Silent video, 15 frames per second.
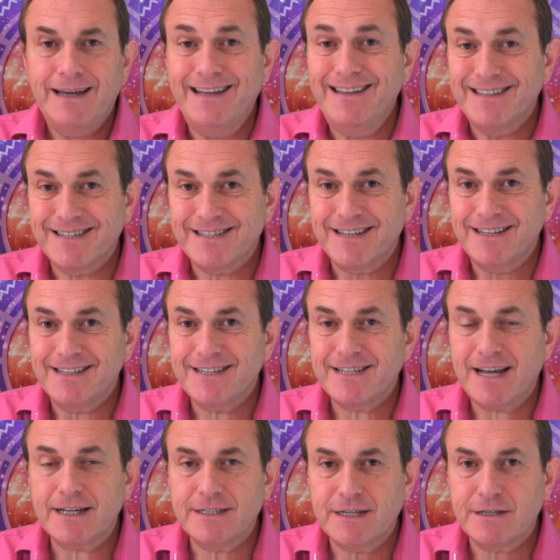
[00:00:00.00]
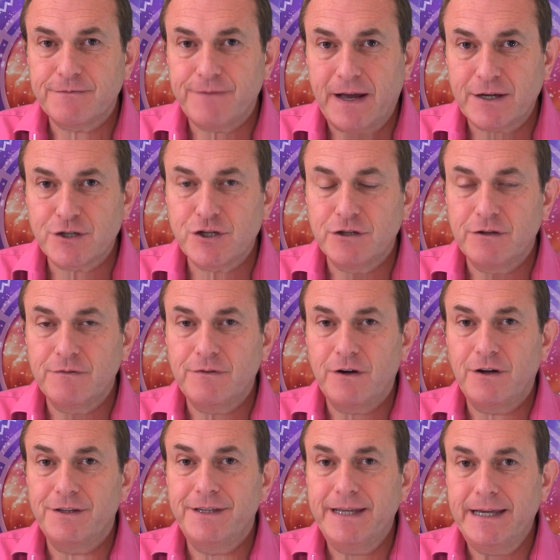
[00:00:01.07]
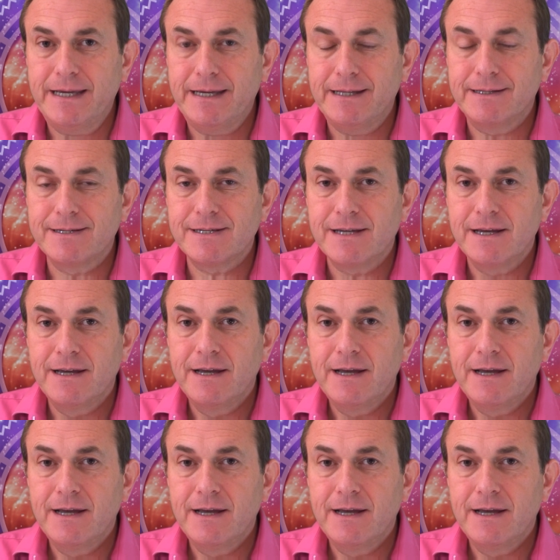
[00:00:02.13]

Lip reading: instant satisfaction of our needs.